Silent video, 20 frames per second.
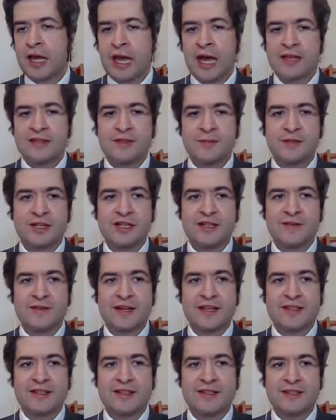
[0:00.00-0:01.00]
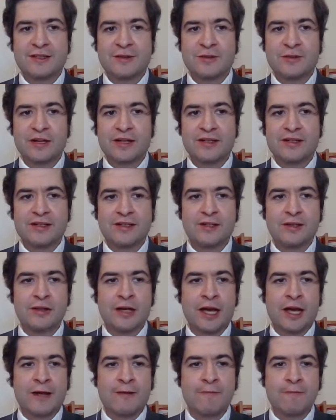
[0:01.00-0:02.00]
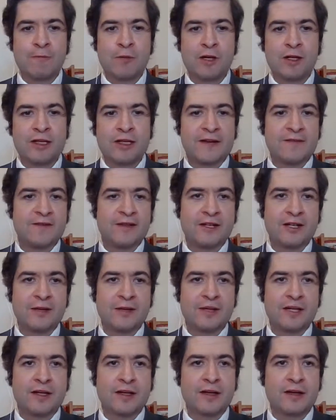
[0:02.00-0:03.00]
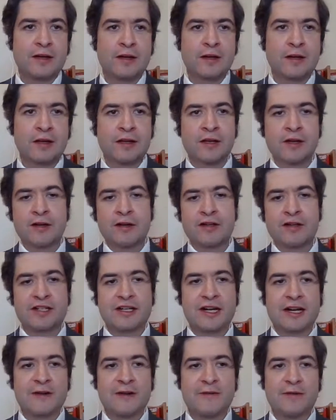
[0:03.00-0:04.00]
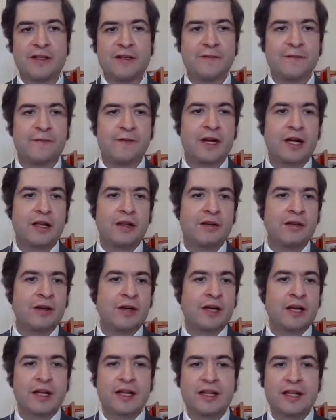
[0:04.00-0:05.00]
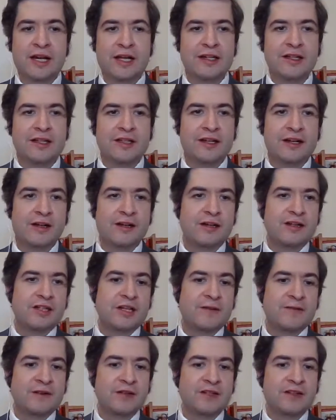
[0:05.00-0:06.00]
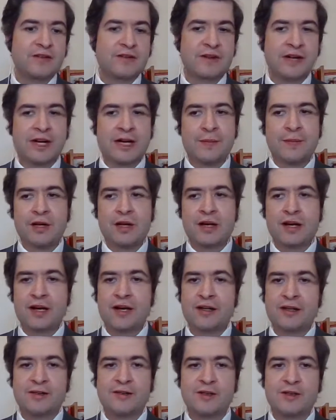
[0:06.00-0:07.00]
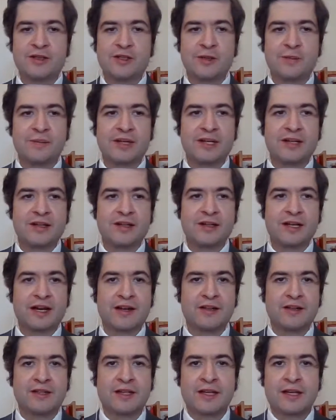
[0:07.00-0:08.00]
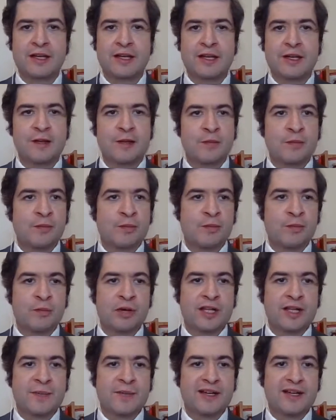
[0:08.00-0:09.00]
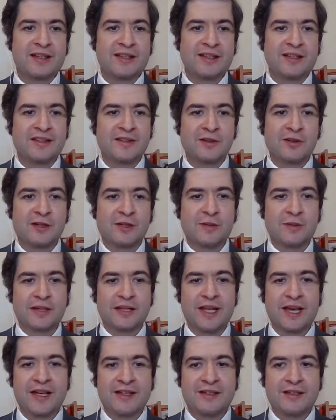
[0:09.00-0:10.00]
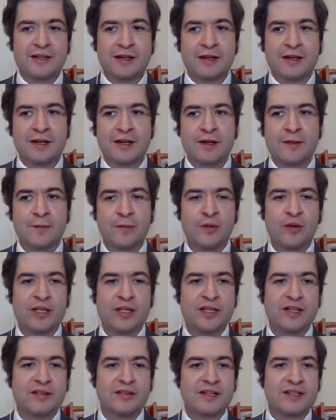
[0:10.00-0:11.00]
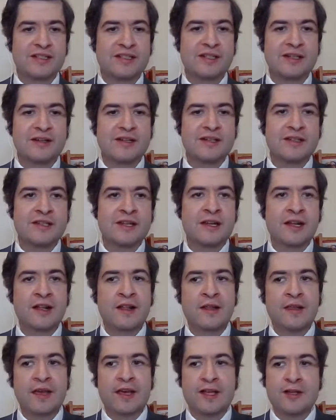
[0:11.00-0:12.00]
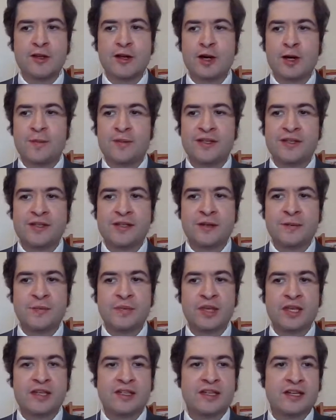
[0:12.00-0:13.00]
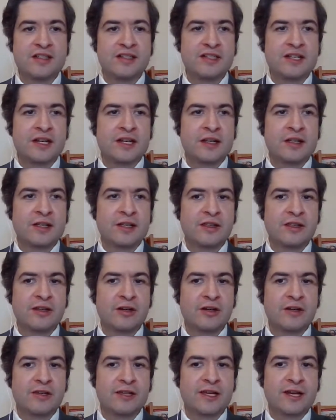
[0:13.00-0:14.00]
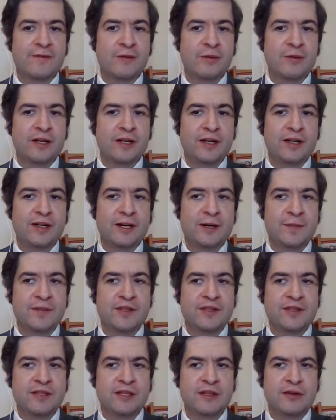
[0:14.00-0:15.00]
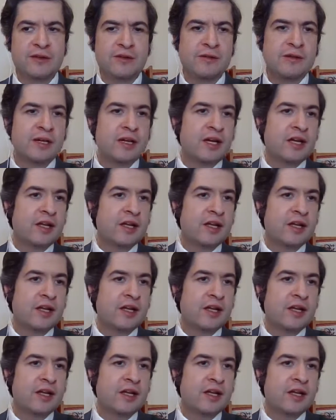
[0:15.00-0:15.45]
had some good races as well too, and we're definitely going to be encouraging everyone to follow Natalie Decker, Jennifer Jo Cobb on their social media accounts. One of the big things, of course, with NASCAR, with the Truck Series, it's almost essentially the third level when it comes to